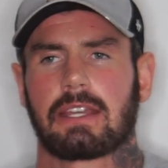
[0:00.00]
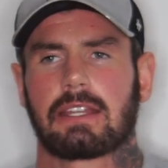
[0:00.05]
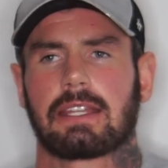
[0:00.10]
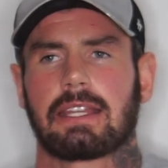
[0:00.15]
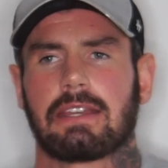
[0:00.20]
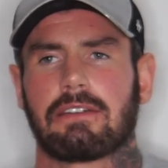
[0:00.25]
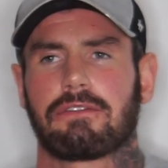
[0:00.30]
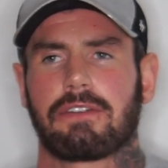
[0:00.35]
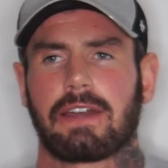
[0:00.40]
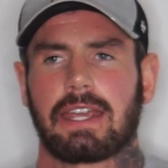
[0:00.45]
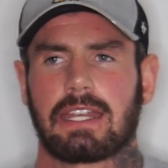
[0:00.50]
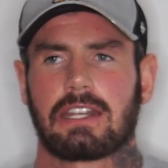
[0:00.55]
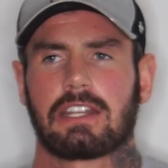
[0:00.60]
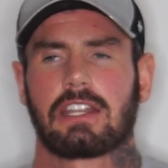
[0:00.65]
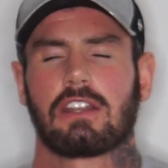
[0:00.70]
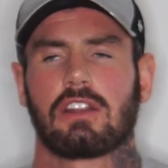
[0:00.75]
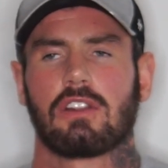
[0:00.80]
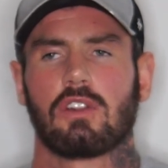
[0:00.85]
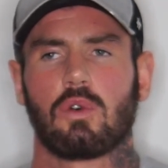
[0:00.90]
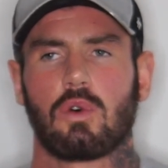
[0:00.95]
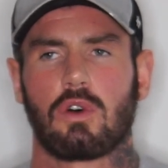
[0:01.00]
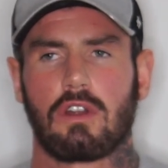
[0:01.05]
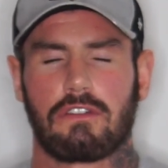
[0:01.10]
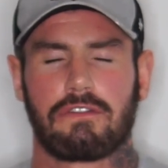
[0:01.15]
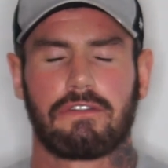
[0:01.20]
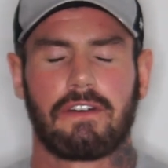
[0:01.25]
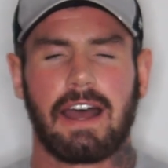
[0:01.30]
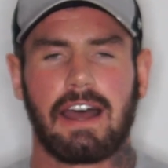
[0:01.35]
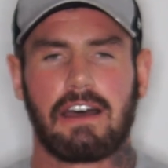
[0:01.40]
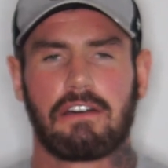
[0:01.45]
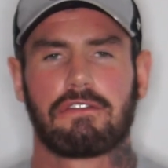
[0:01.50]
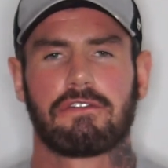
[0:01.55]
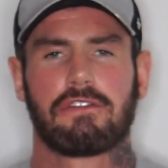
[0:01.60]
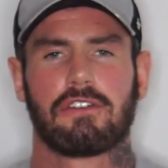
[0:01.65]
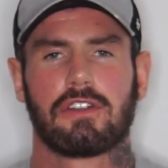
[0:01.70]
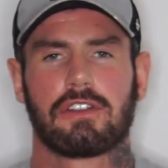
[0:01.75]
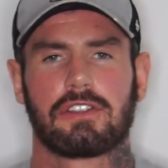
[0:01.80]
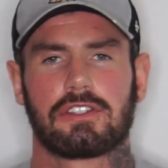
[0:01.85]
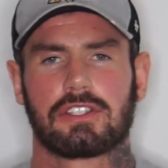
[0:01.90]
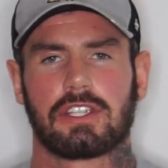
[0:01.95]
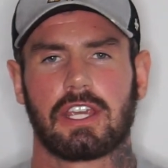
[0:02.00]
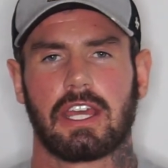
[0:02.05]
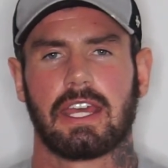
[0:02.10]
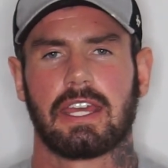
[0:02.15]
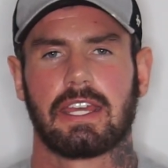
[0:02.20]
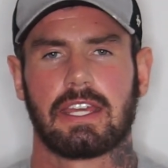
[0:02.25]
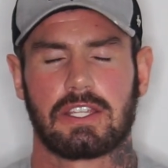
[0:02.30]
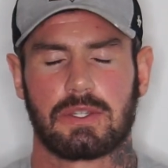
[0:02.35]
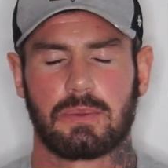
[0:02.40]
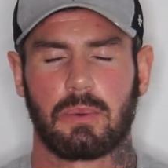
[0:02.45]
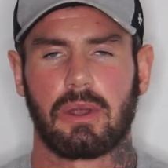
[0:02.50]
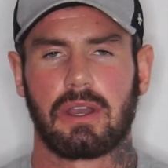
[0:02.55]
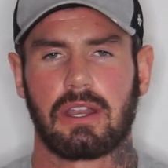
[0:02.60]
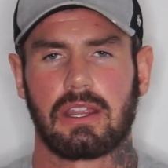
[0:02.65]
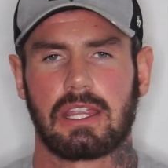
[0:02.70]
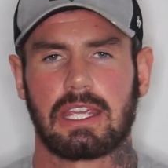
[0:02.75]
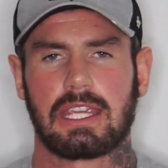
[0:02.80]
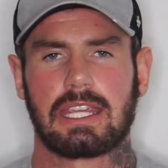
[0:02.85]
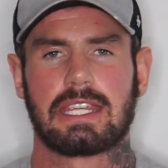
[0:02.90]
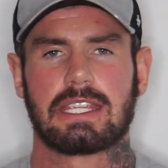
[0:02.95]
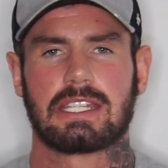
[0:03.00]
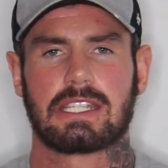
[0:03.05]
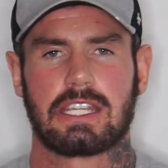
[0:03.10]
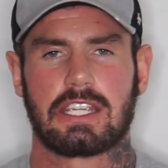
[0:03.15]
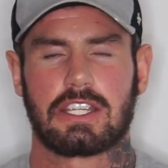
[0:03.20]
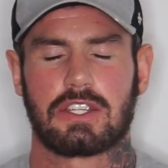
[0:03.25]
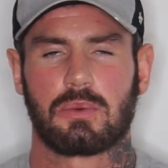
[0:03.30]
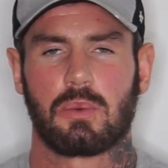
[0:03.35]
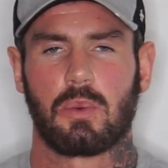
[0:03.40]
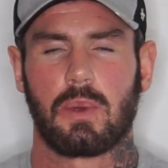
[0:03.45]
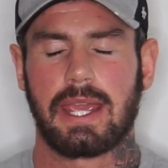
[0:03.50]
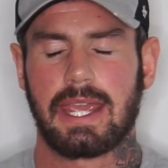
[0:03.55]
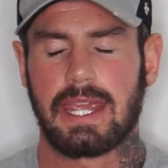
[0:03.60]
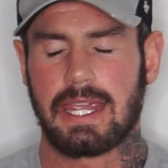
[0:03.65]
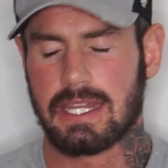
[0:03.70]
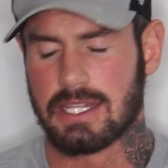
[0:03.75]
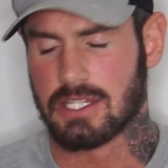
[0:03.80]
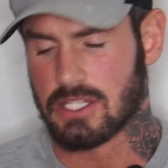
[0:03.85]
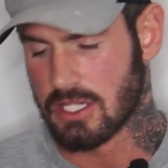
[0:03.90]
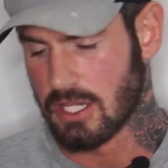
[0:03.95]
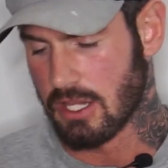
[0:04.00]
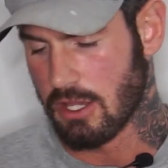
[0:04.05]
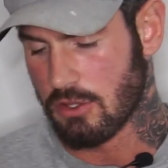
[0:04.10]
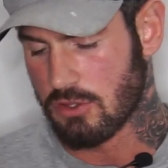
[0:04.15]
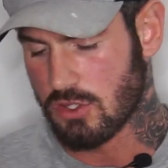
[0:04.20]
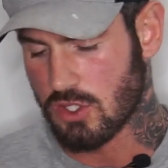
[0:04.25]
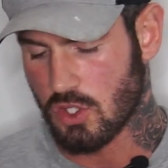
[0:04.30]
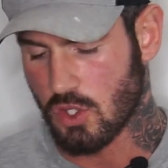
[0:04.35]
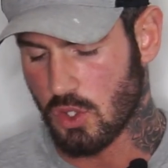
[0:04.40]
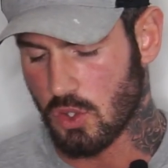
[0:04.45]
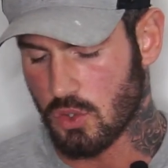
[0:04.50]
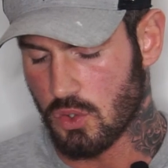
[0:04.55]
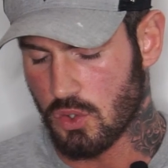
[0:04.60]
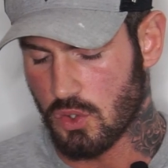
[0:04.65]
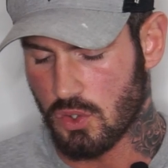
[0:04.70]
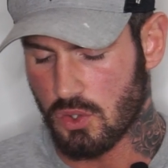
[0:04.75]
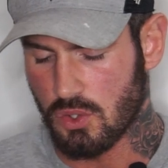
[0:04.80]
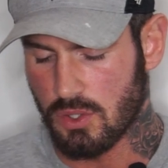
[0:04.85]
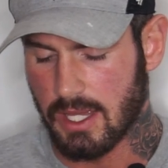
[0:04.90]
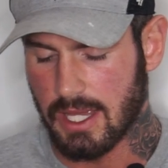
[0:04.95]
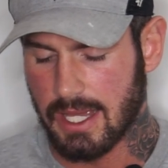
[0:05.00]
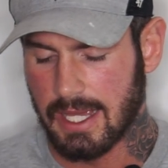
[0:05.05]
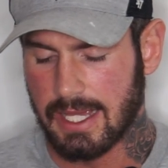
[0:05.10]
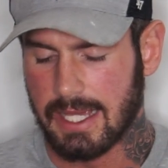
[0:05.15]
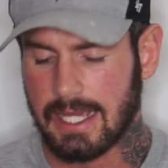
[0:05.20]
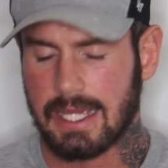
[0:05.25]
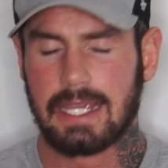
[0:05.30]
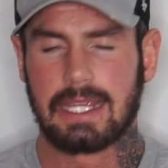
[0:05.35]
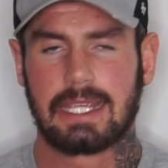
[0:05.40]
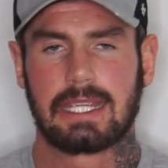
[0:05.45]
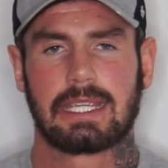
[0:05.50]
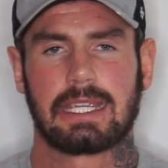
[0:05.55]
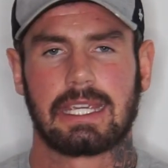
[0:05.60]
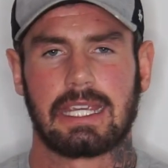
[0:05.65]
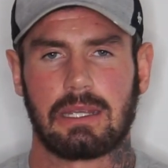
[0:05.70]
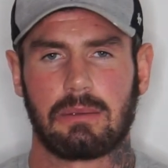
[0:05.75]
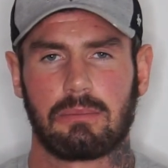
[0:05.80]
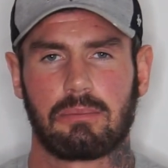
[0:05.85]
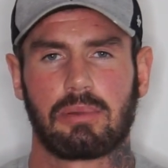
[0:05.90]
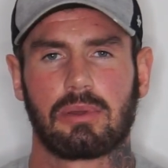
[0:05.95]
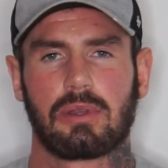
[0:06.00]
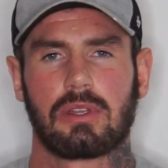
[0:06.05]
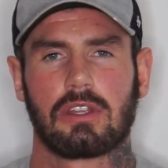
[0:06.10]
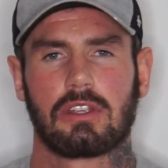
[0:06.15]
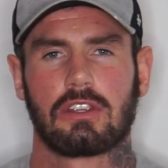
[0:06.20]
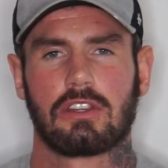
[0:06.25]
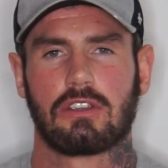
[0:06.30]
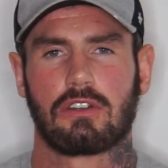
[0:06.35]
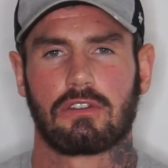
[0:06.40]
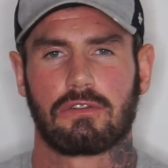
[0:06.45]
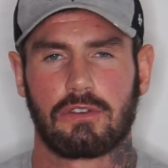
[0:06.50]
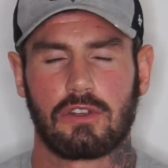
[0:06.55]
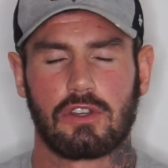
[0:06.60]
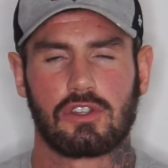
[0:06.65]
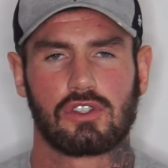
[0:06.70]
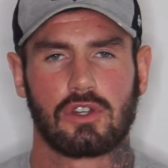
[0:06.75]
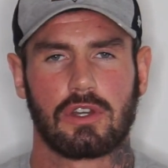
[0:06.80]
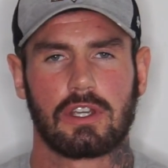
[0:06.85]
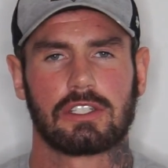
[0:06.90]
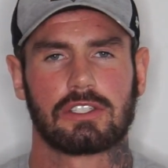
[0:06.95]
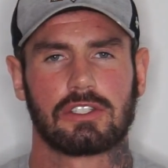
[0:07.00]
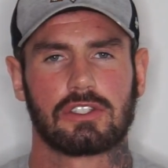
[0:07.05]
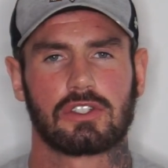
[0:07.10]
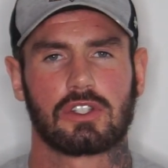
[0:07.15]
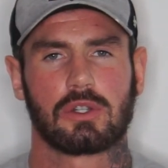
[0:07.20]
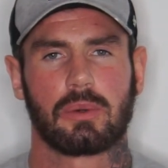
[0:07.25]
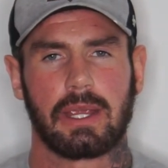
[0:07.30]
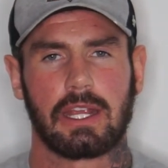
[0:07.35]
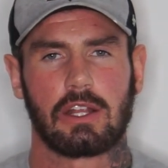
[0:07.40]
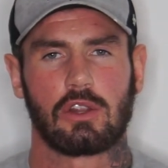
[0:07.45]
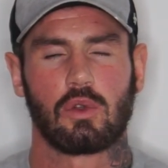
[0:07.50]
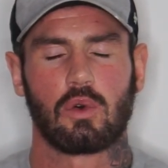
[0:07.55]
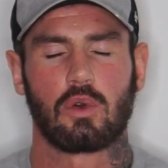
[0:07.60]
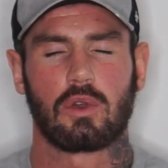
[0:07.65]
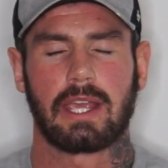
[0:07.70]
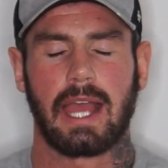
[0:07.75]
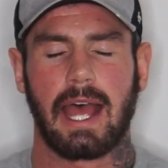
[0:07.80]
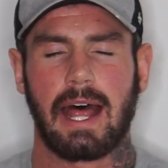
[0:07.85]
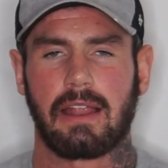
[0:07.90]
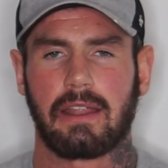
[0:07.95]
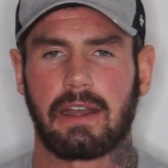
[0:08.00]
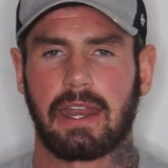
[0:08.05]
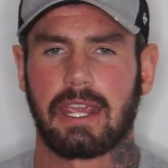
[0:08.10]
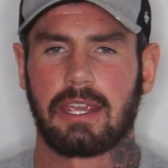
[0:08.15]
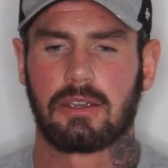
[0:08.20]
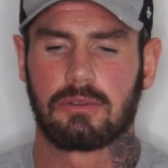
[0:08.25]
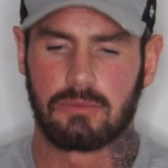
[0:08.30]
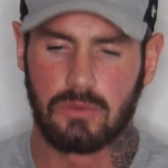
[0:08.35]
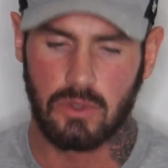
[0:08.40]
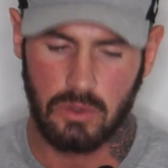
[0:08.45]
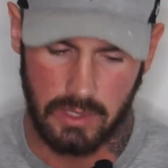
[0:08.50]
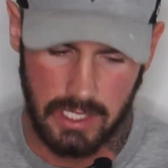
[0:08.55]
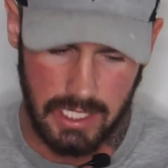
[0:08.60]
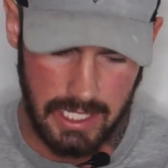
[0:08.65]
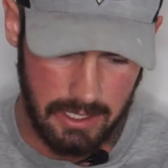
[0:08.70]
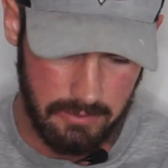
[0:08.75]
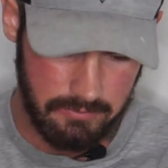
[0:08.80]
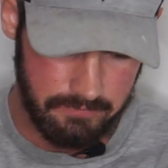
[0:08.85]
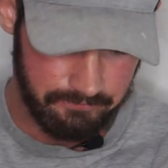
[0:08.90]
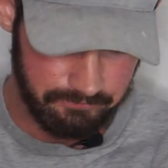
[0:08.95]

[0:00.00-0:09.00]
finding lower fat foods is one of the easiest ways to keep your food choices quite low calorie. Okay,